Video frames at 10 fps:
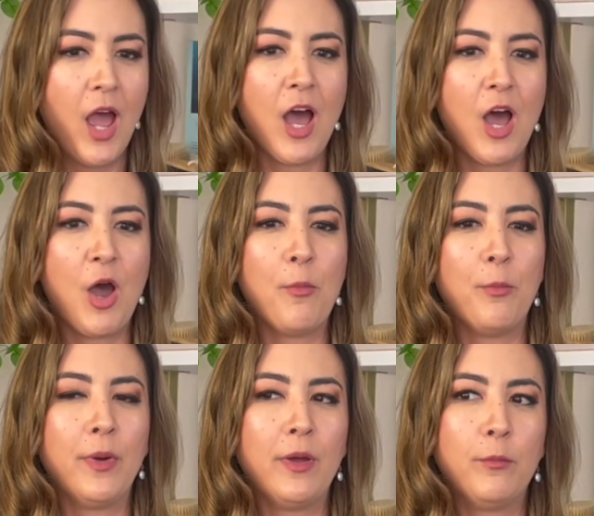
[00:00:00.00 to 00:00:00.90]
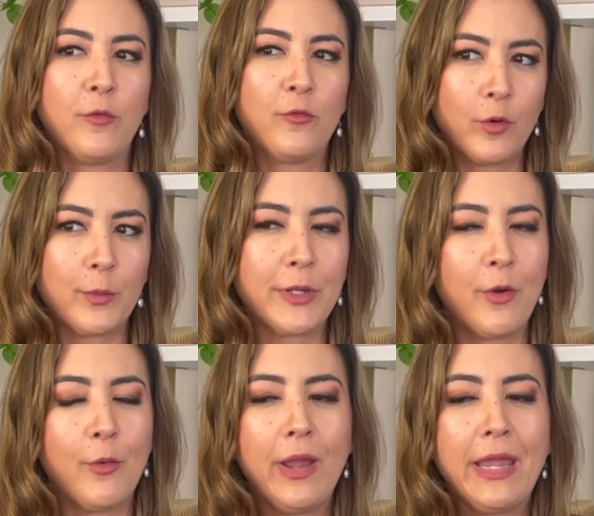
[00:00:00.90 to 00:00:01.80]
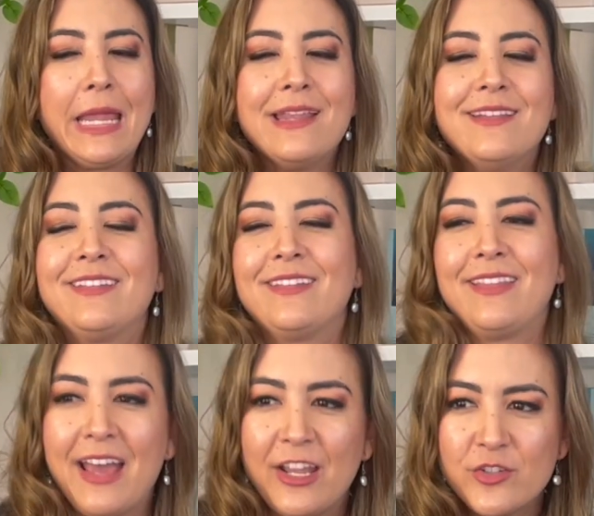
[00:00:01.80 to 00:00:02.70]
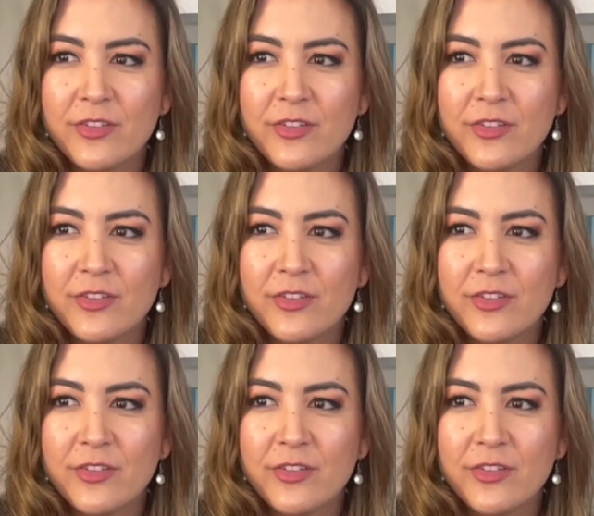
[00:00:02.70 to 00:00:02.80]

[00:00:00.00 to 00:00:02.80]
But before we go into that,